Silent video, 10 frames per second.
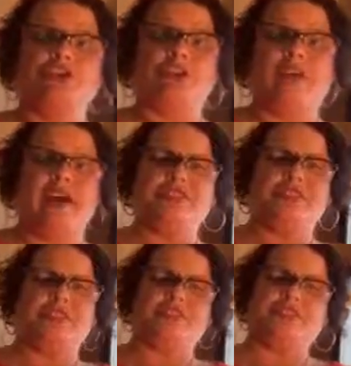So that
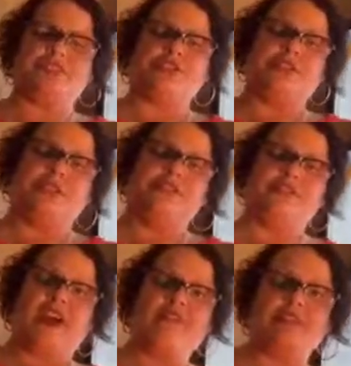just gives a student
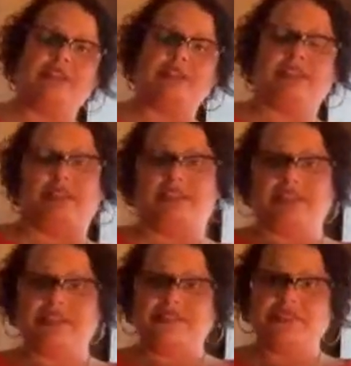5 minutes to get
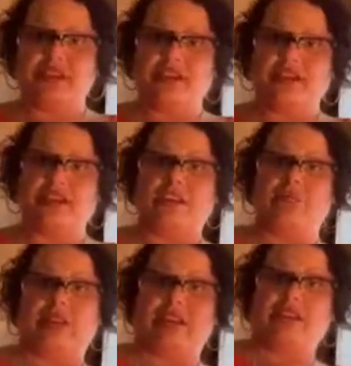themselves together at the
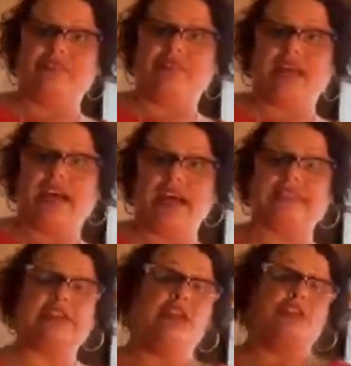beginning of class,
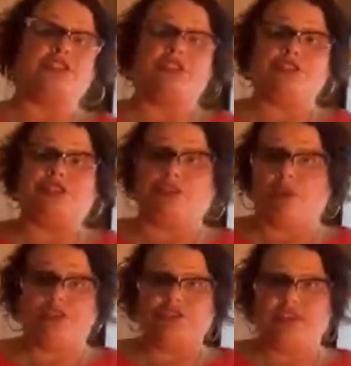so there's no
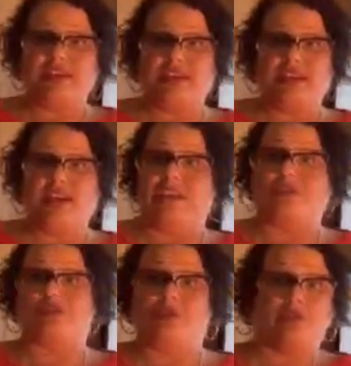more addressing it and
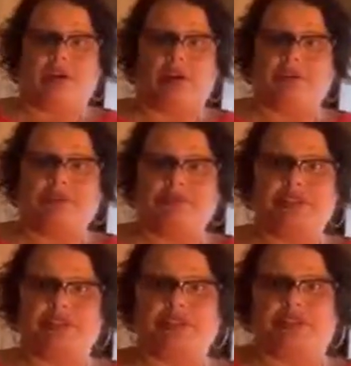there's no more
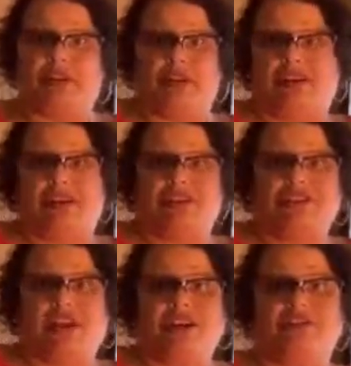interruptions in our
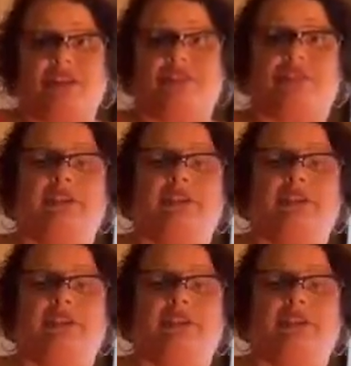education.